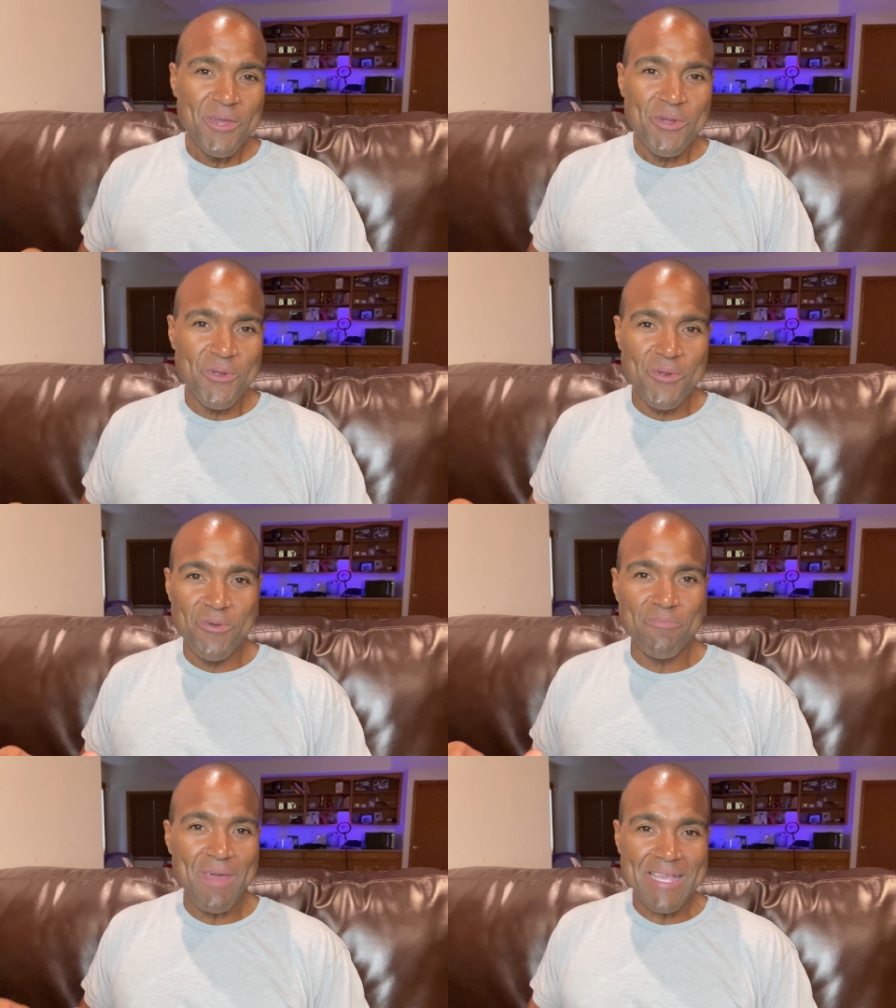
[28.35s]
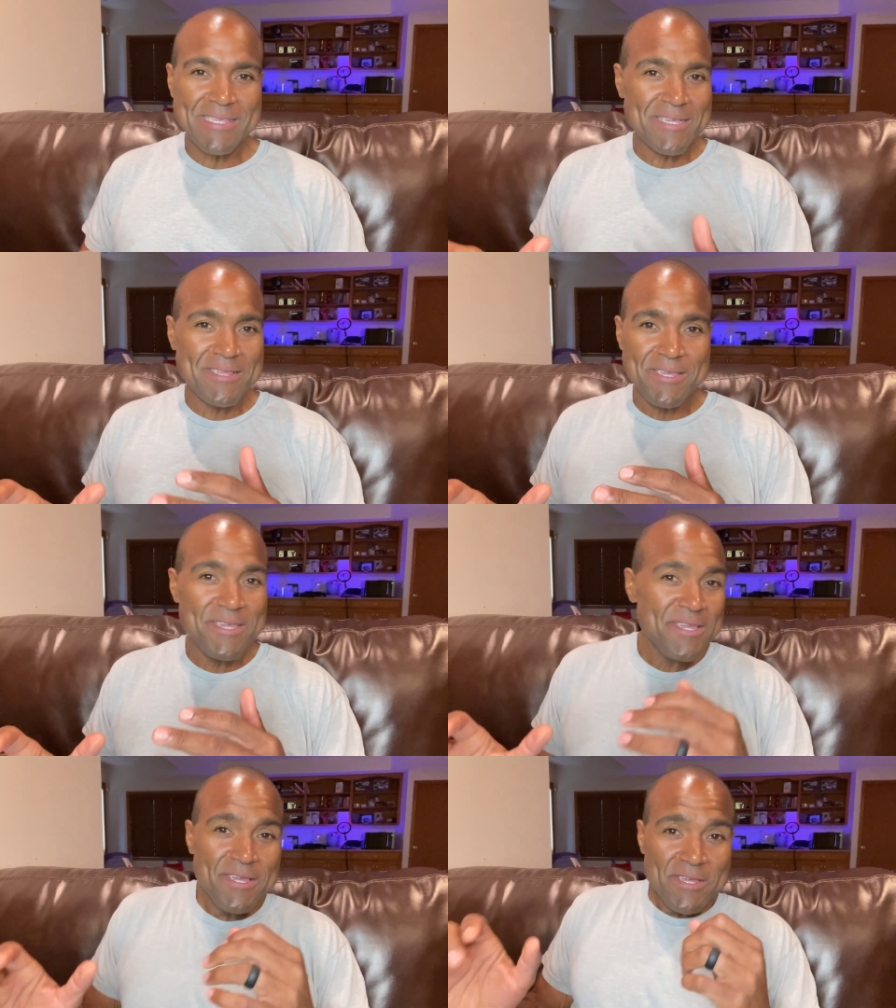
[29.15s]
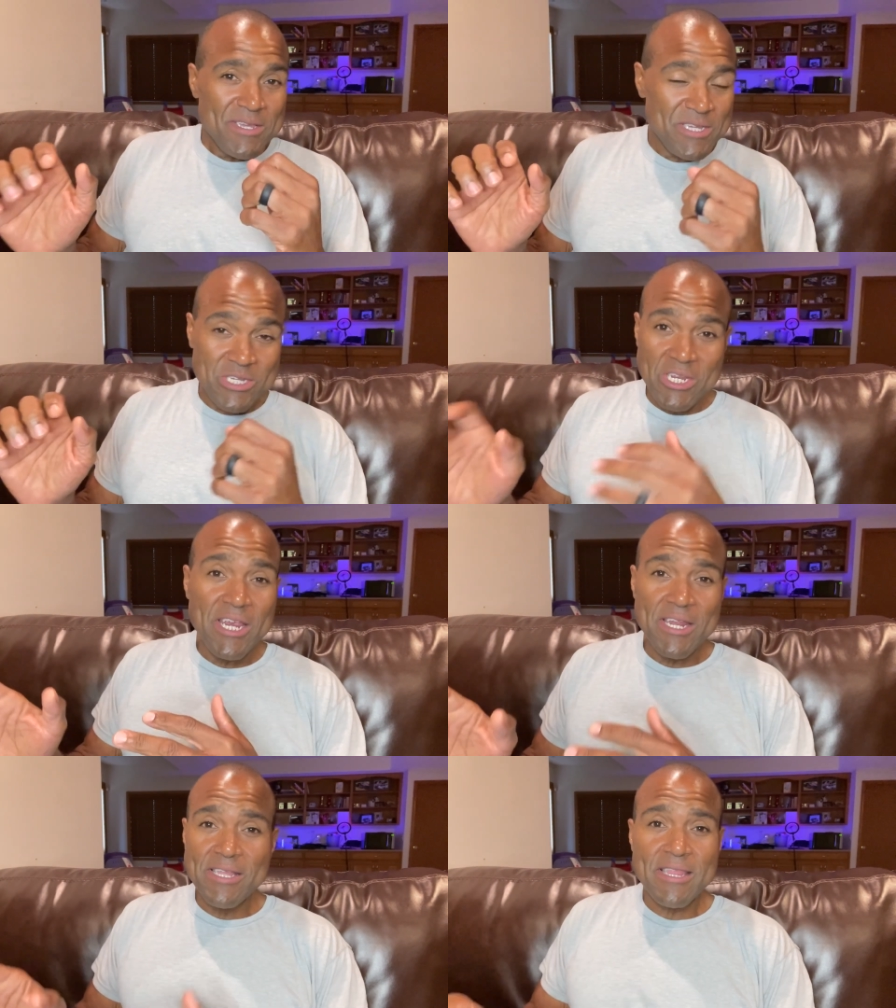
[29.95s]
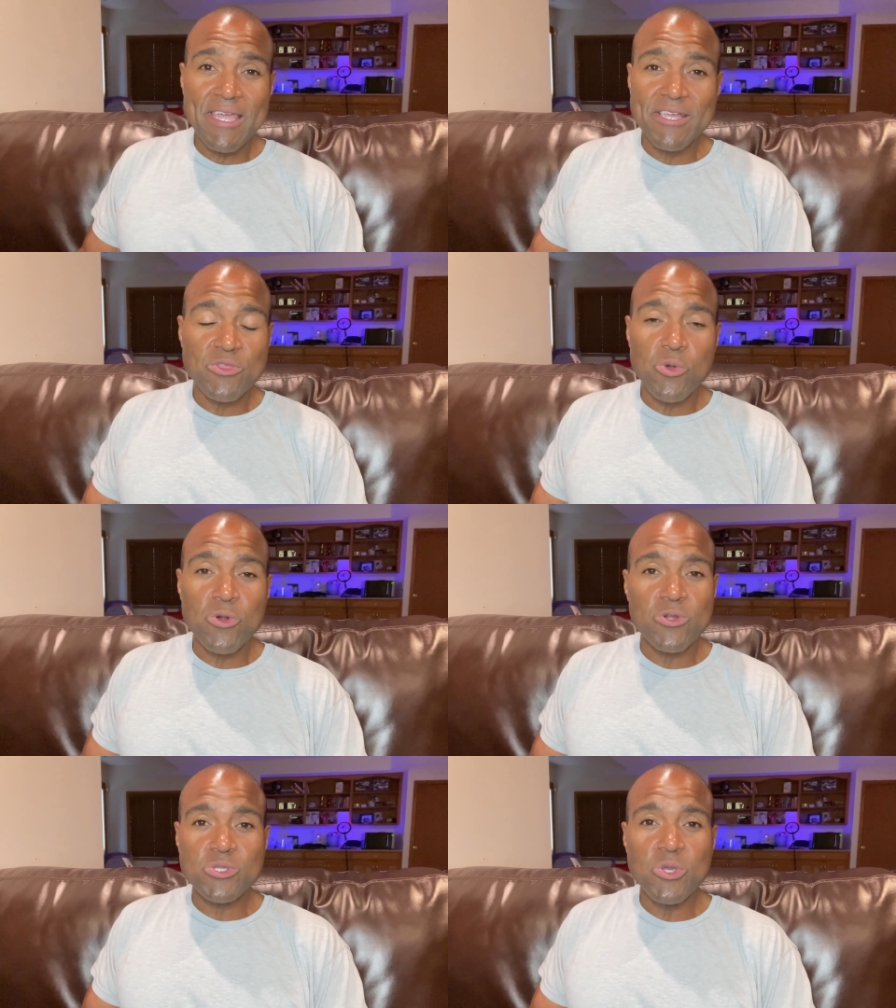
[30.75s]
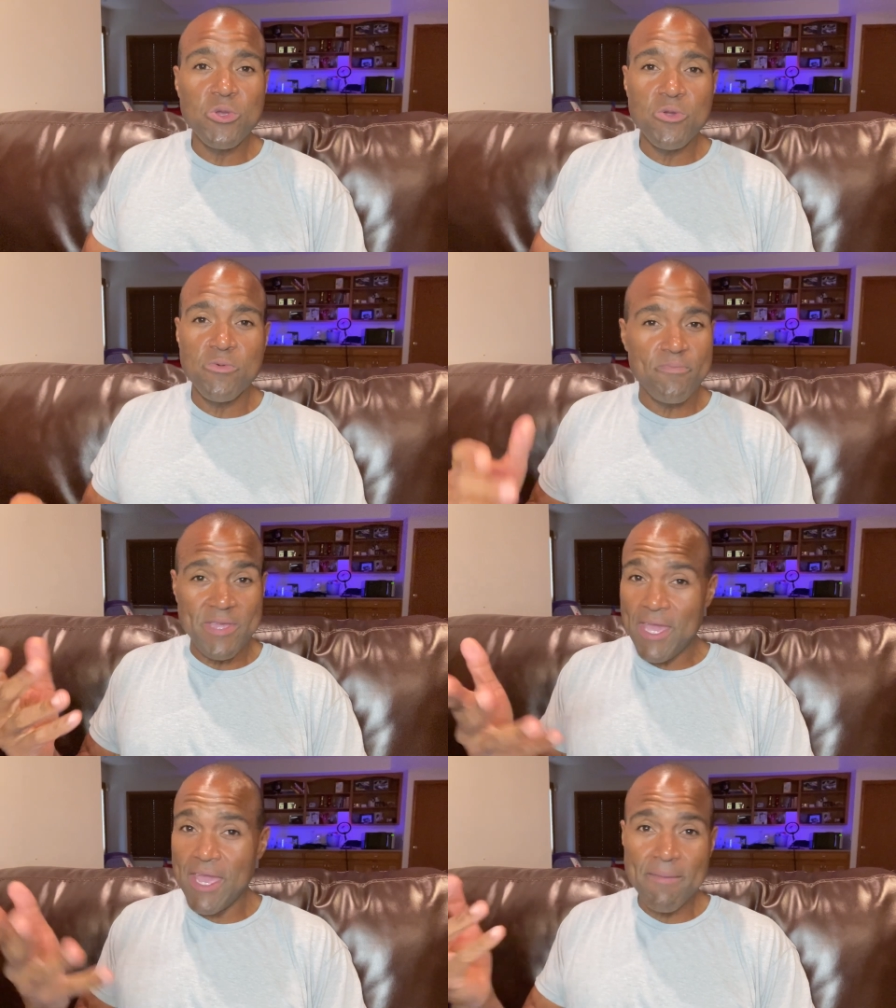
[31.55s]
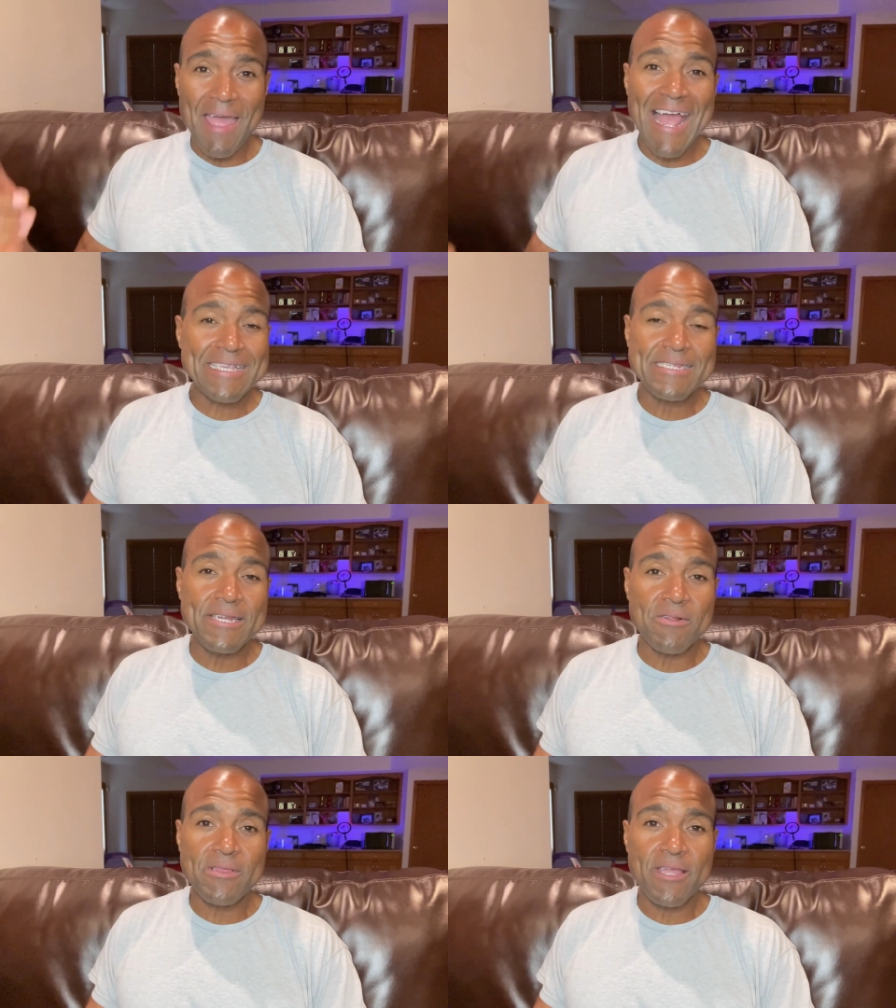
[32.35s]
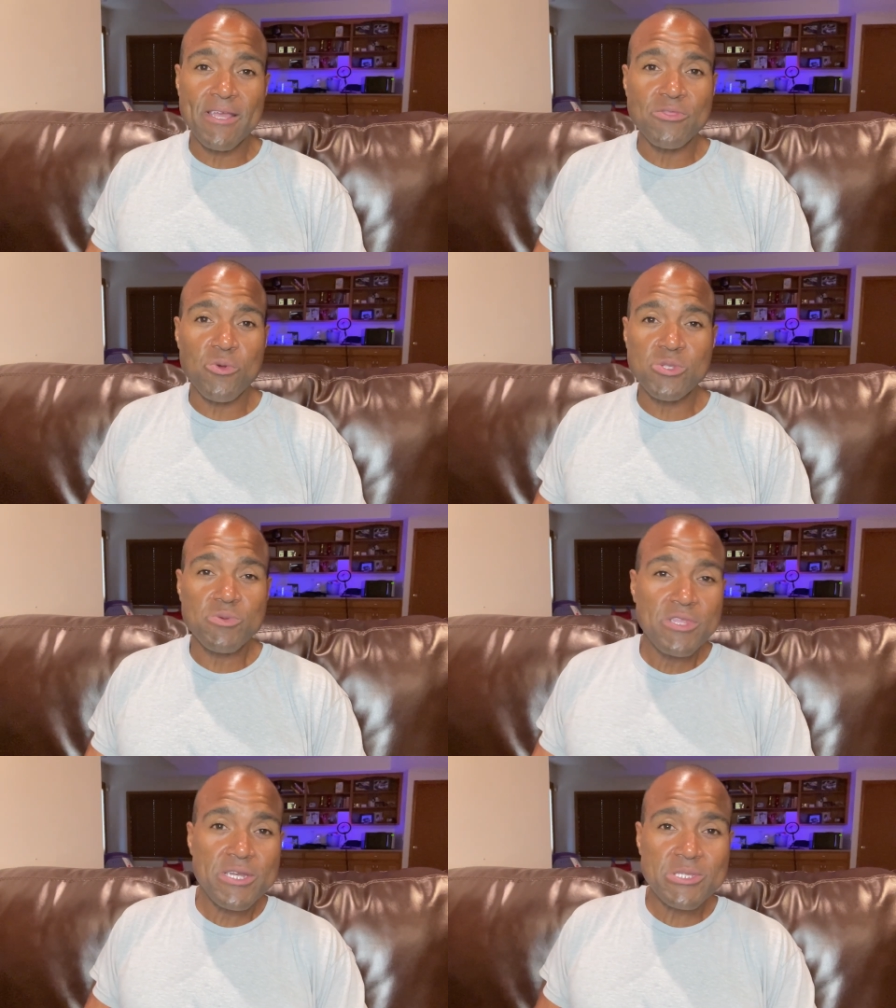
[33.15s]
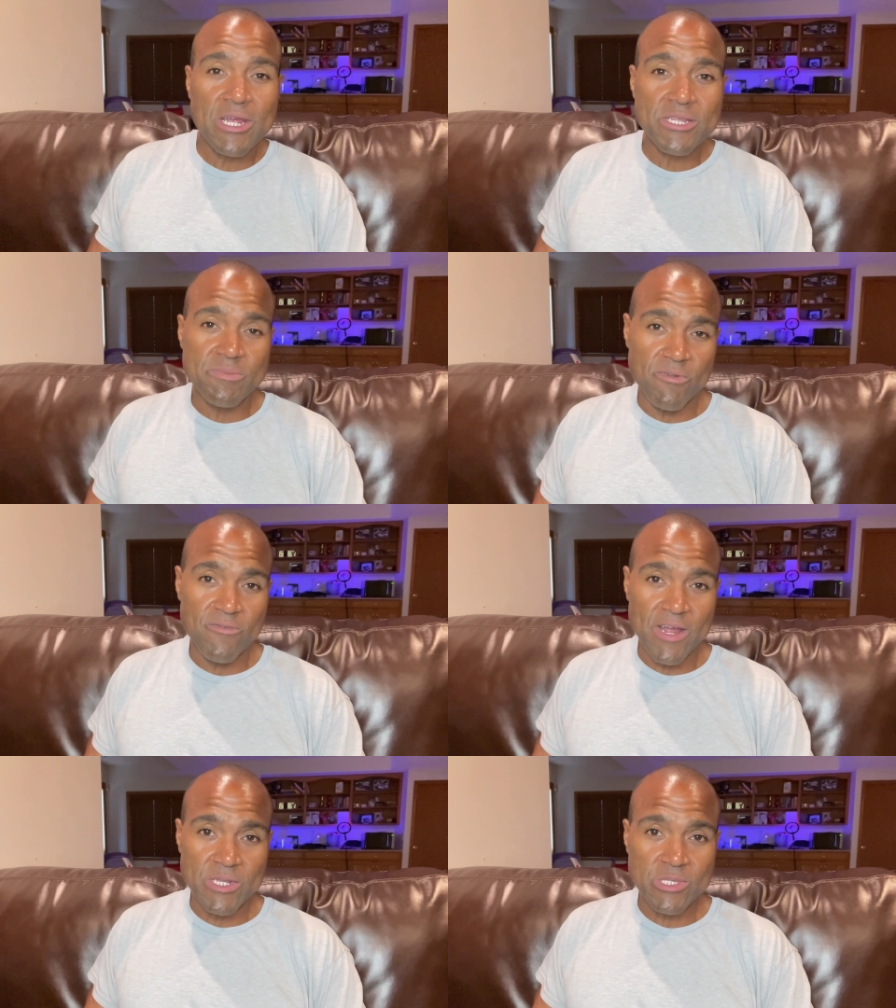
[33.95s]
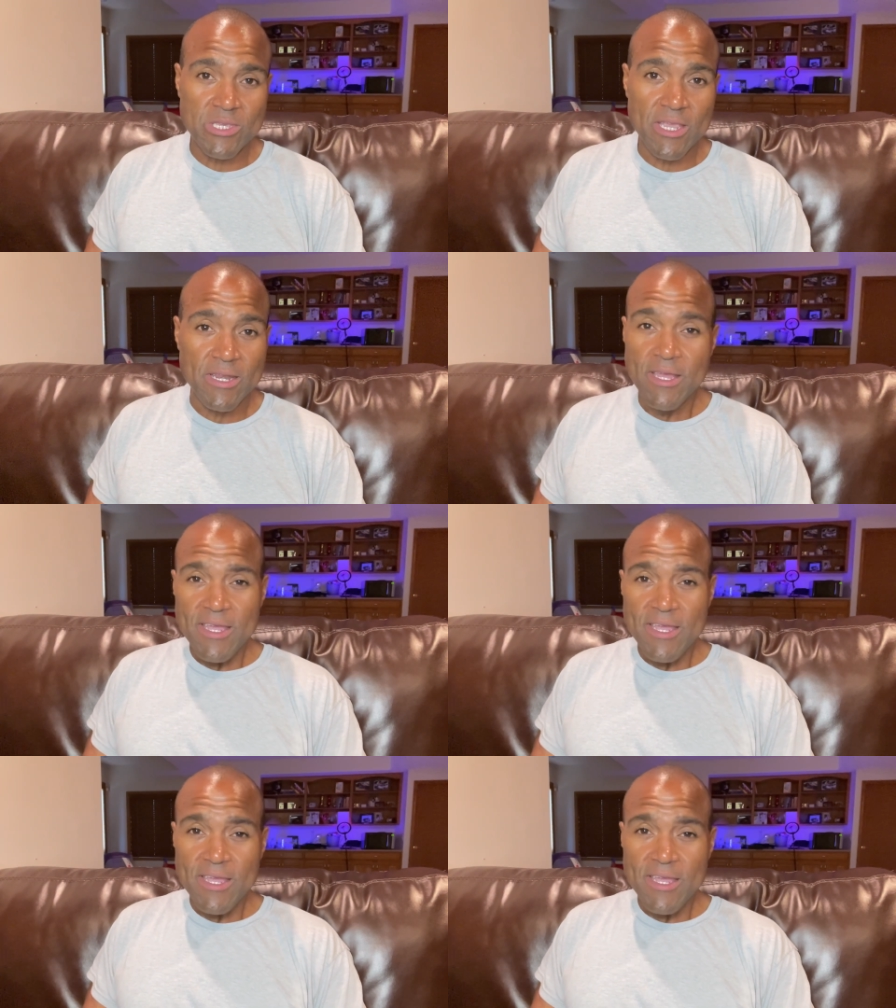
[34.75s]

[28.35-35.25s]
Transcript: who basically is cheating landlords who became accidental landlords when they decided to move out of state.